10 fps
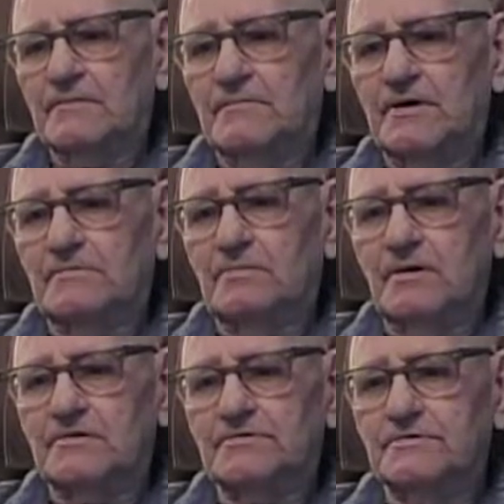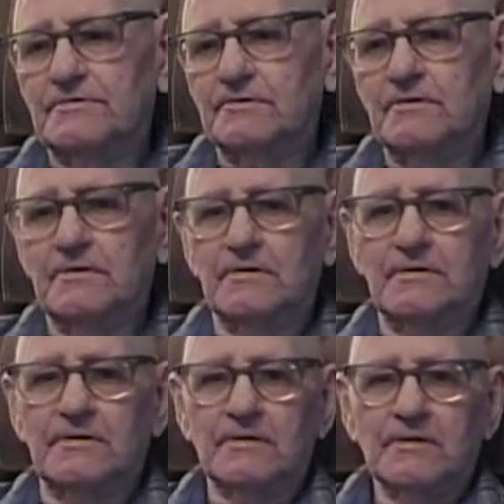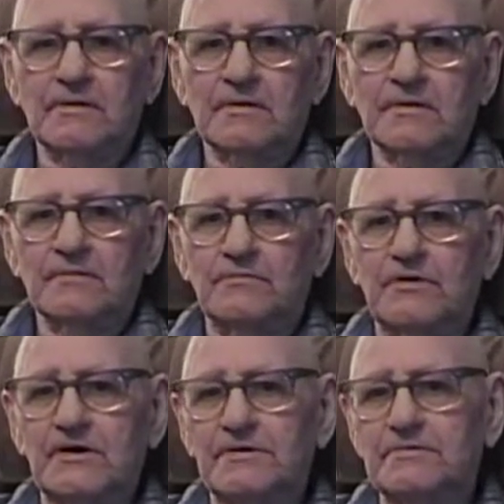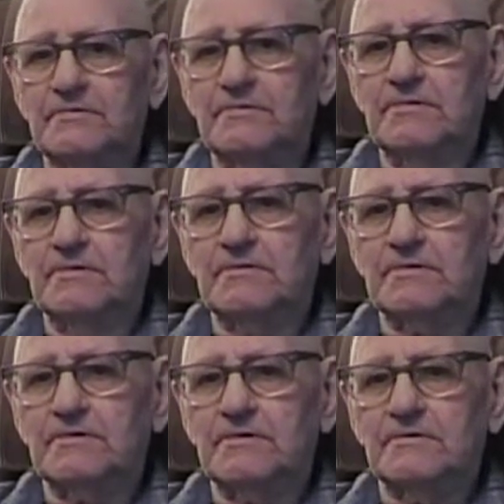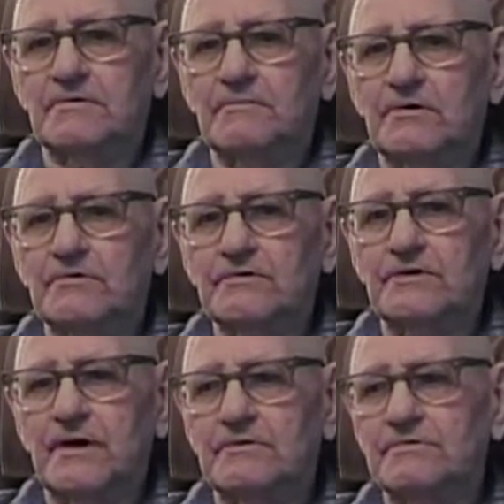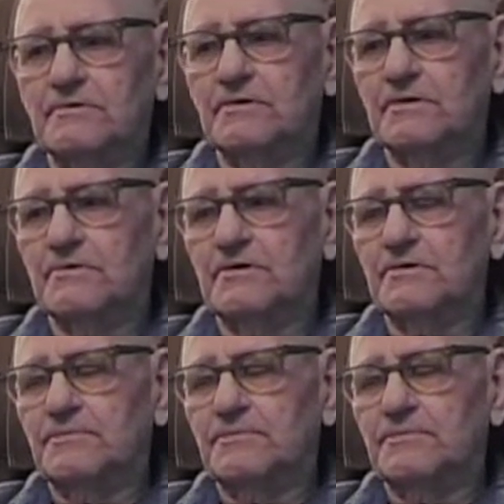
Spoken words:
made boxes for wings and cut the motors down so they go into